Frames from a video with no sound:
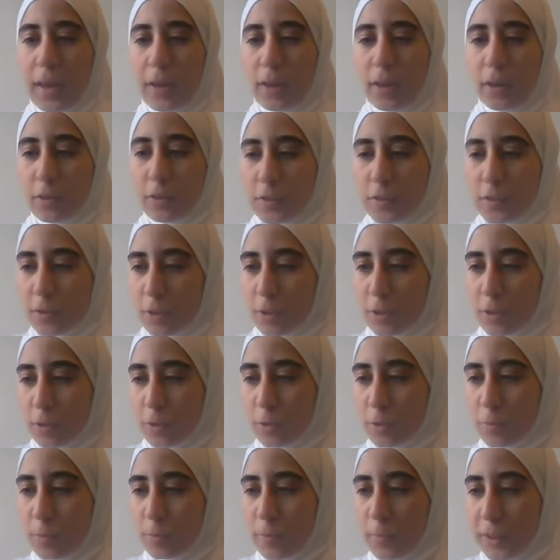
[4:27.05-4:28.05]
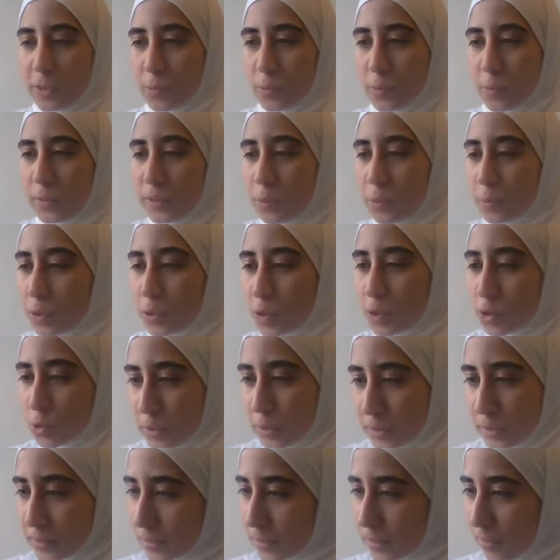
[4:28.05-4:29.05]
and also by doing the
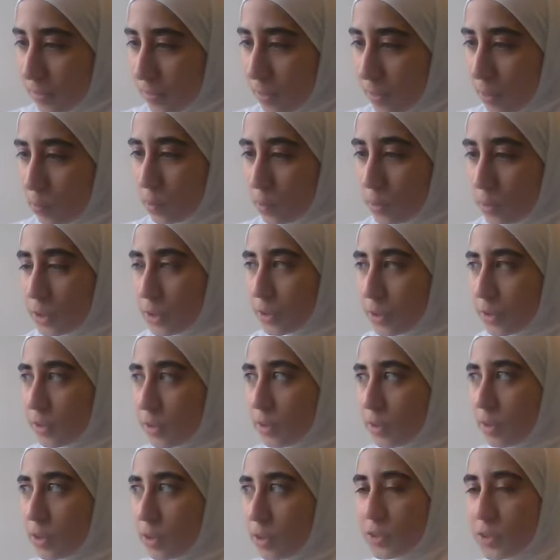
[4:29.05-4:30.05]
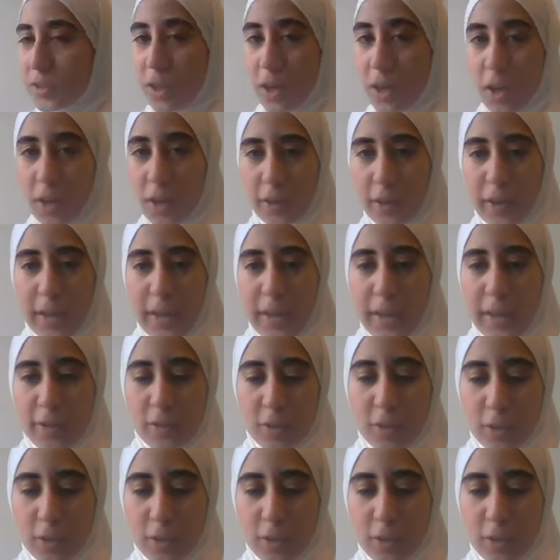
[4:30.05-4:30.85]
retreats that we are taught.